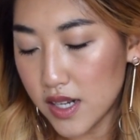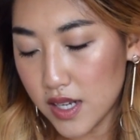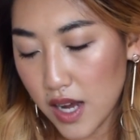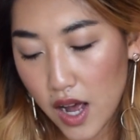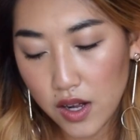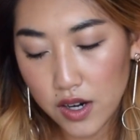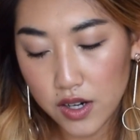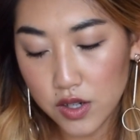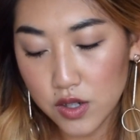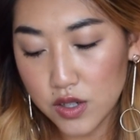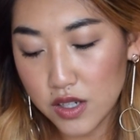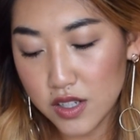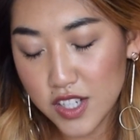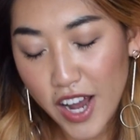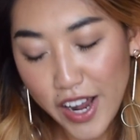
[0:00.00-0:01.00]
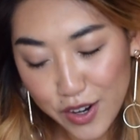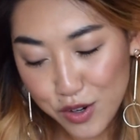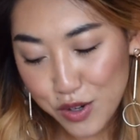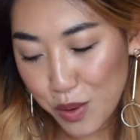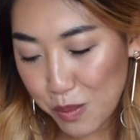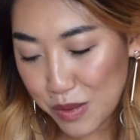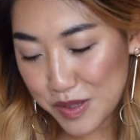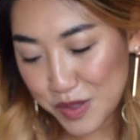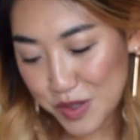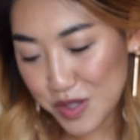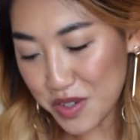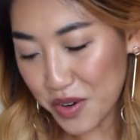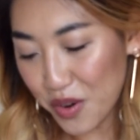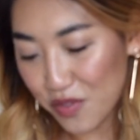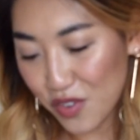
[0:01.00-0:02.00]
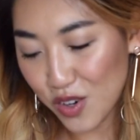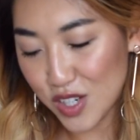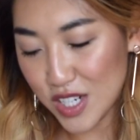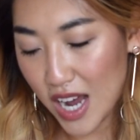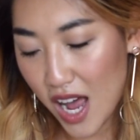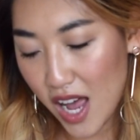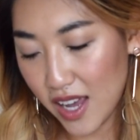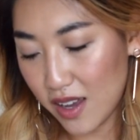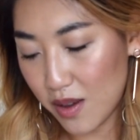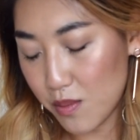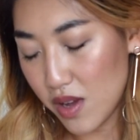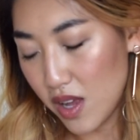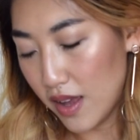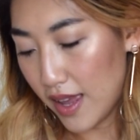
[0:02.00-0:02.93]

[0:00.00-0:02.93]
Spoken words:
tired muscles over time.